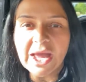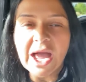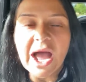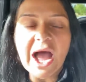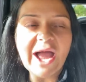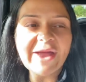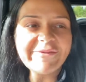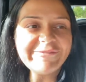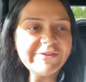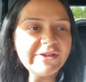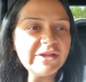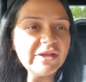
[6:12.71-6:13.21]

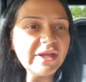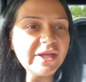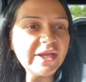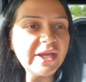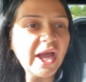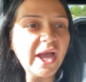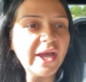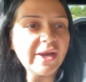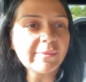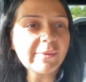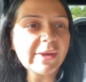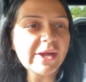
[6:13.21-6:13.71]
I feel like
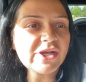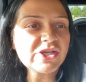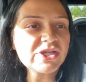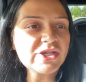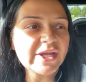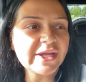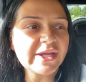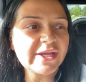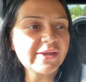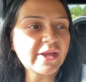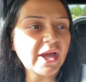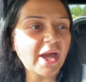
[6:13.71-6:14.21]
I'm not,
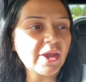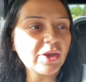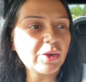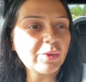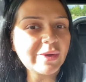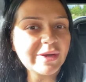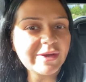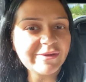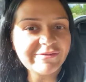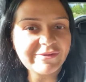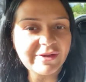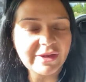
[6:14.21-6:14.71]
like in the other
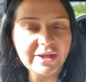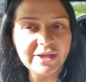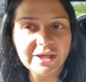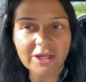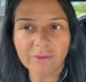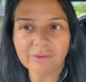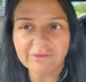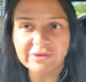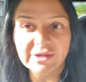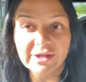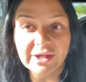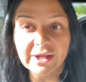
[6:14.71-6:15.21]
one, I felt like I
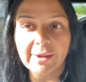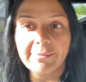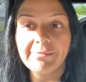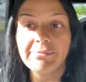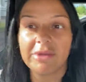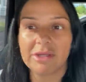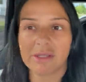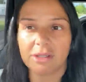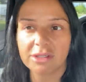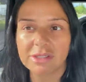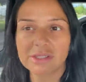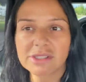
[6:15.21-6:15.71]
was in like a
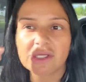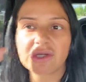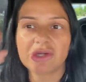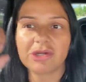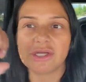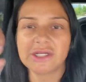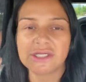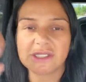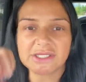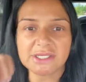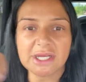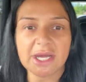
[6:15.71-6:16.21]

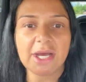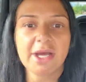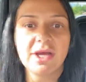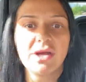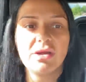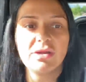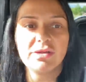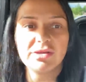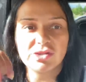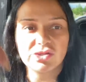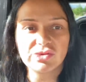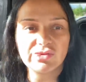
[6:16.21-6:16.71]
military
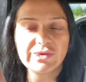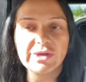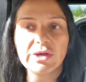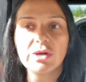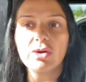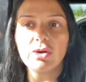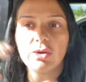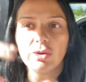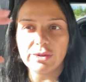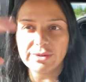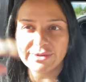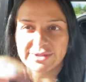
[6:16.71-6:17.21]
style
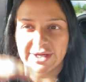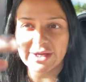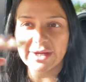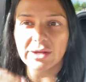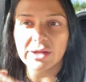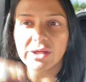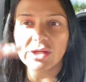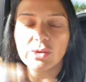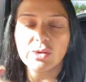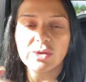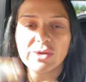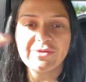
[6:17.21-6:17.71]
vehicle. It was like,
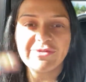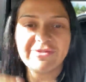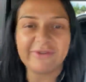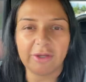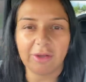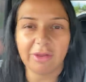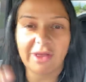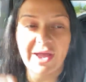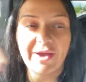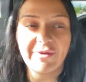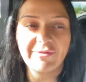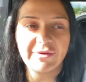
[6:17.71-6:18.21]
you could
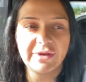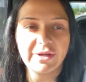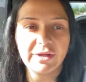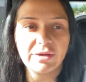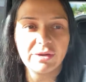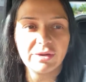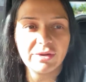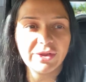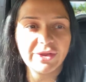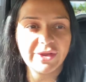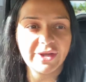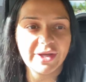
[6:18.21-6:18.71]
feel every
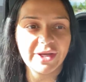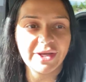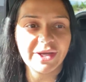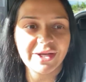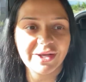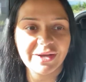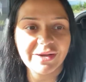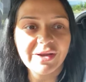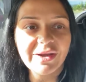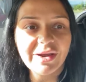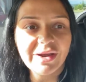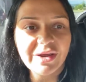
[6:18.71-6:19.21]
little thing.
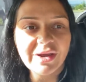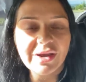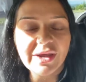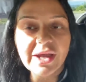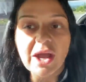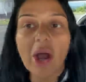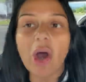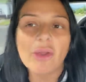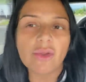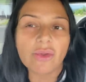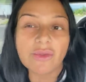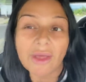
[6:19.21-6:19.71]
And
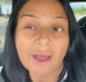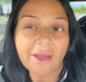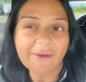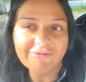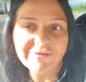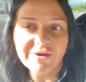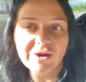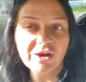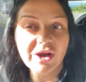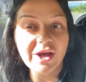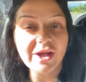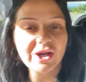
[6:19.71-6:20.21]
although that
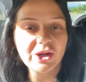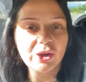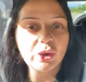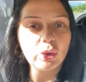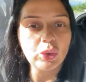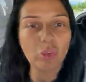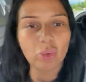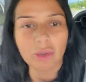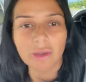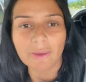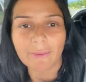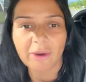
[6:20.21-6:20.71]
felt kind of
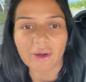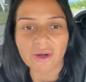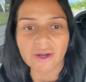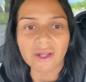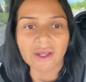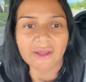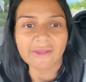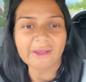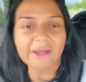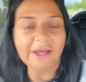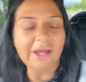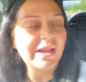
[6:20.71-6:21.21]
cool about it,
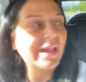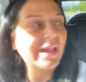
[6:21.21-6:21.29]
I think I